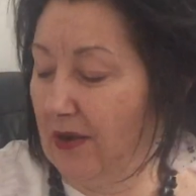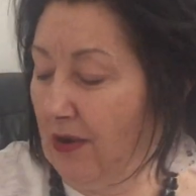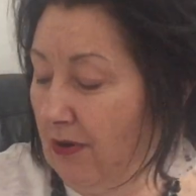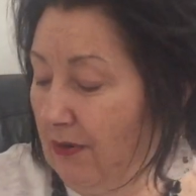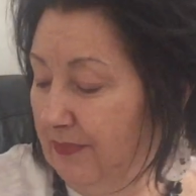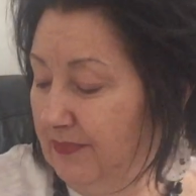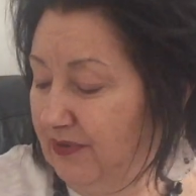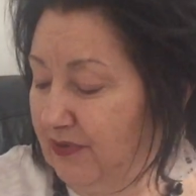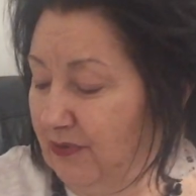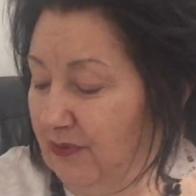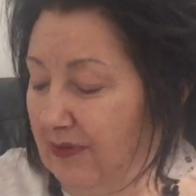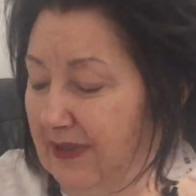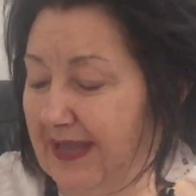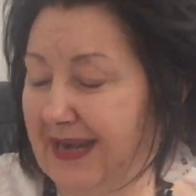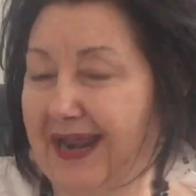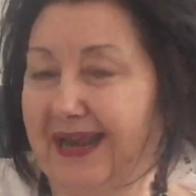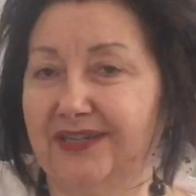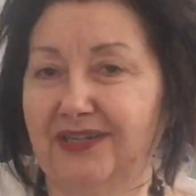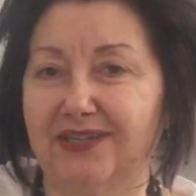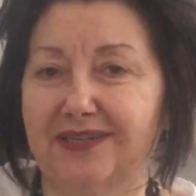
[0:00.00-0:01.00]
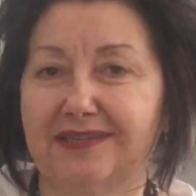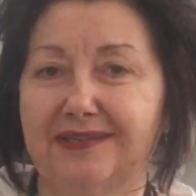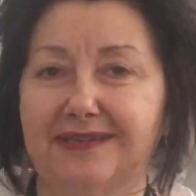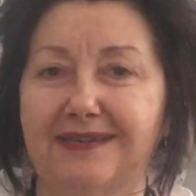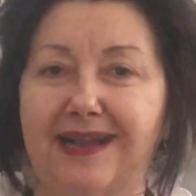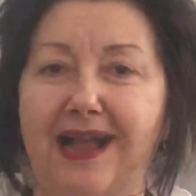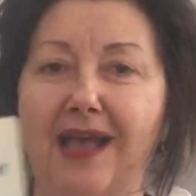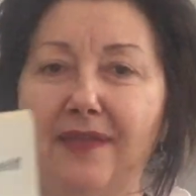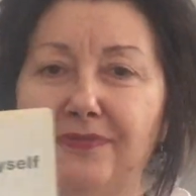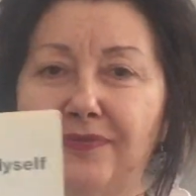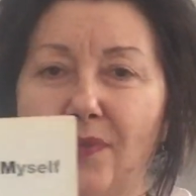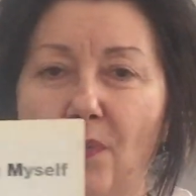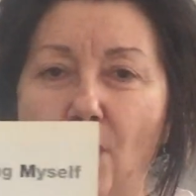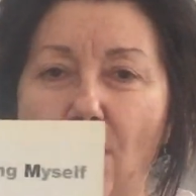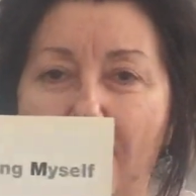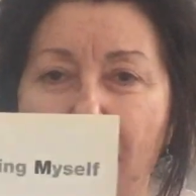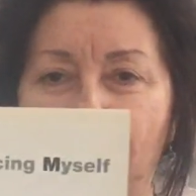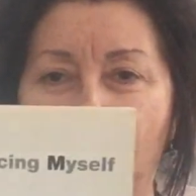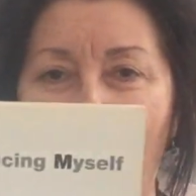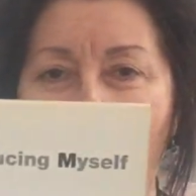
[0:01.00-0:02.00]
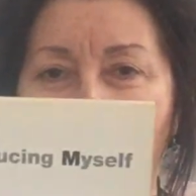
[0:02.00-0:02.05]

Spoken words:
in homeschool and I just cut the wet